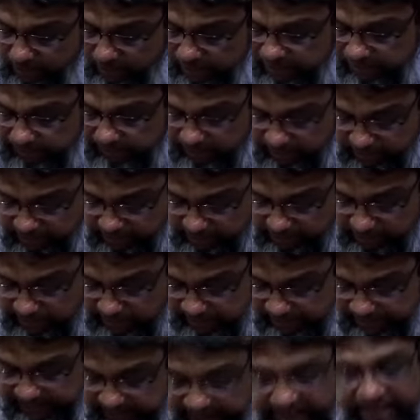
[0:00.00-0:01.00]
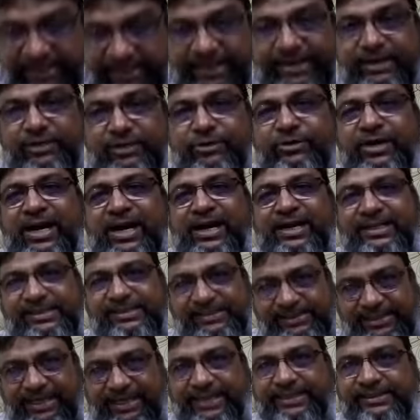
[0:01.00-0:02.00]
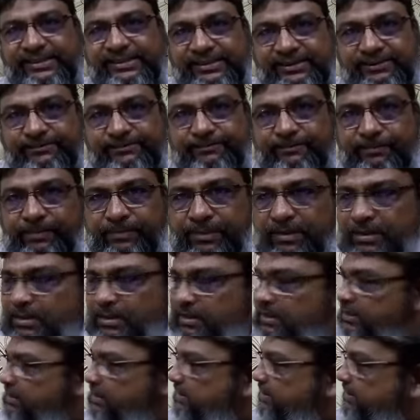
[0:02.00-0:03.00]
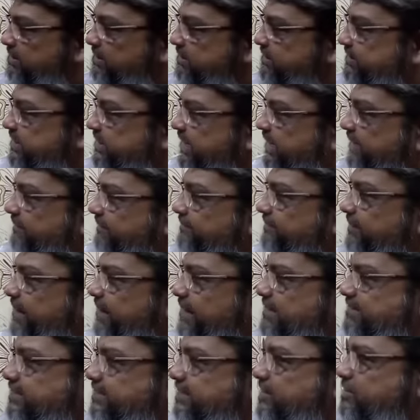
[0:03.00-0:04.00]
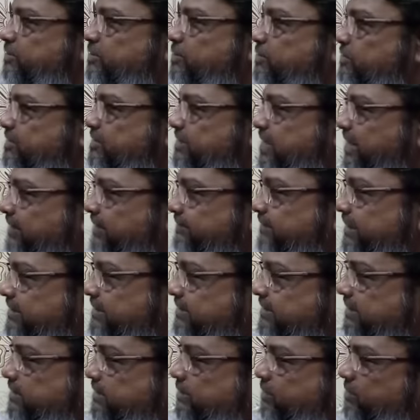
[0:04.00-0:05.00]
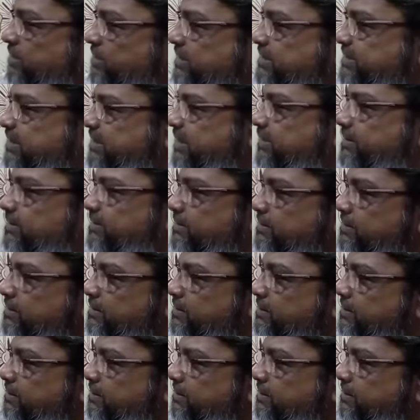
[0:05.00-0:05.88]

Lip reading: most beautiful city in United States. San Francisco is the